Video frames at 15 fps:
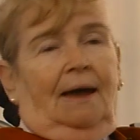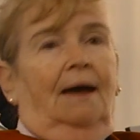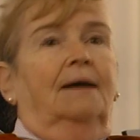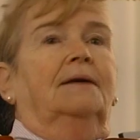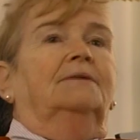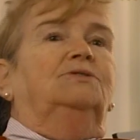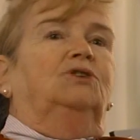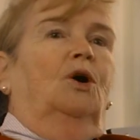
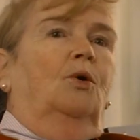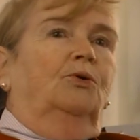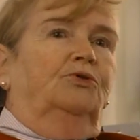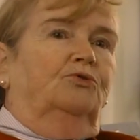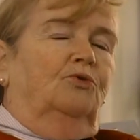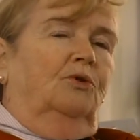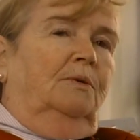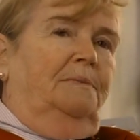And I told her
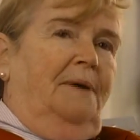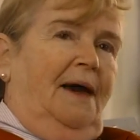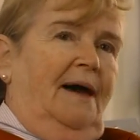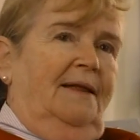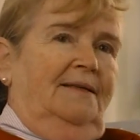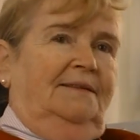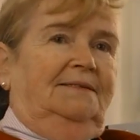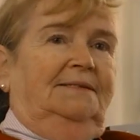all
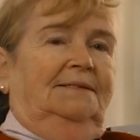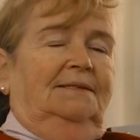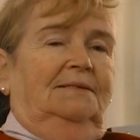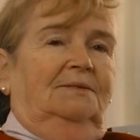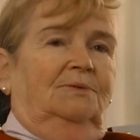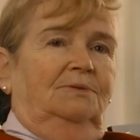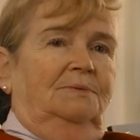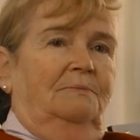about it and
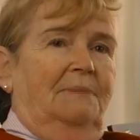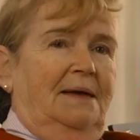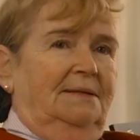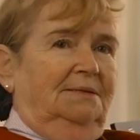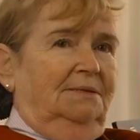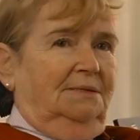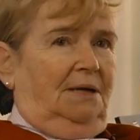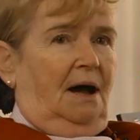sitting on
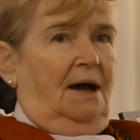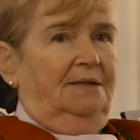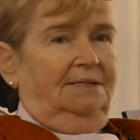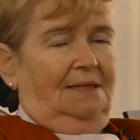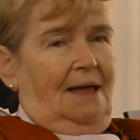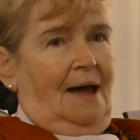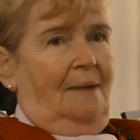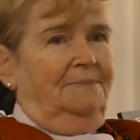the guys'
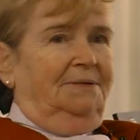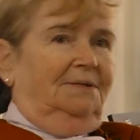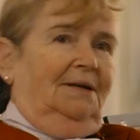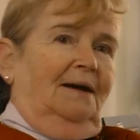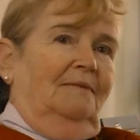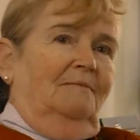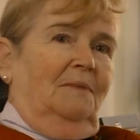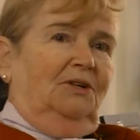laps and
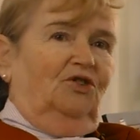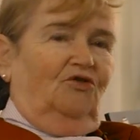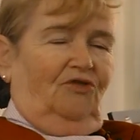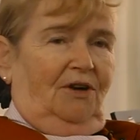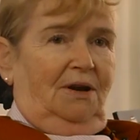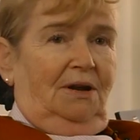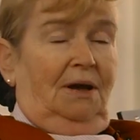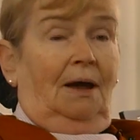how much
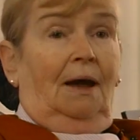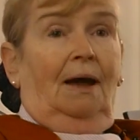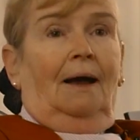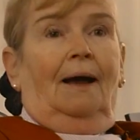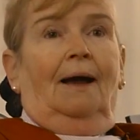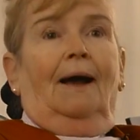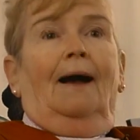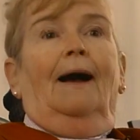fun.
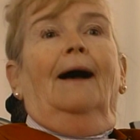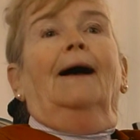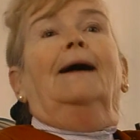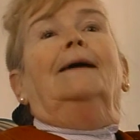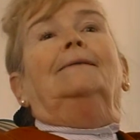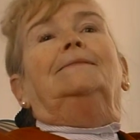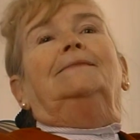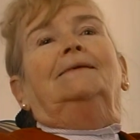
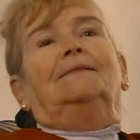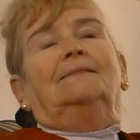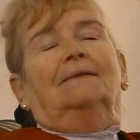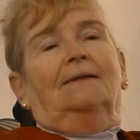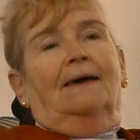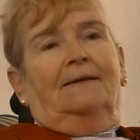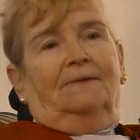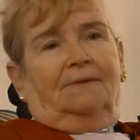Didn't the
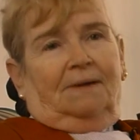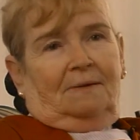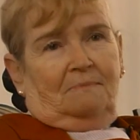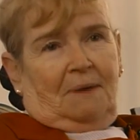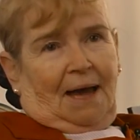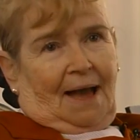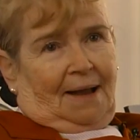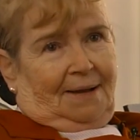letter come
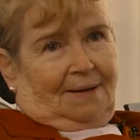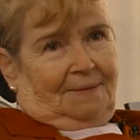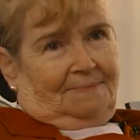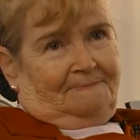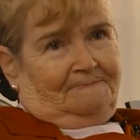back?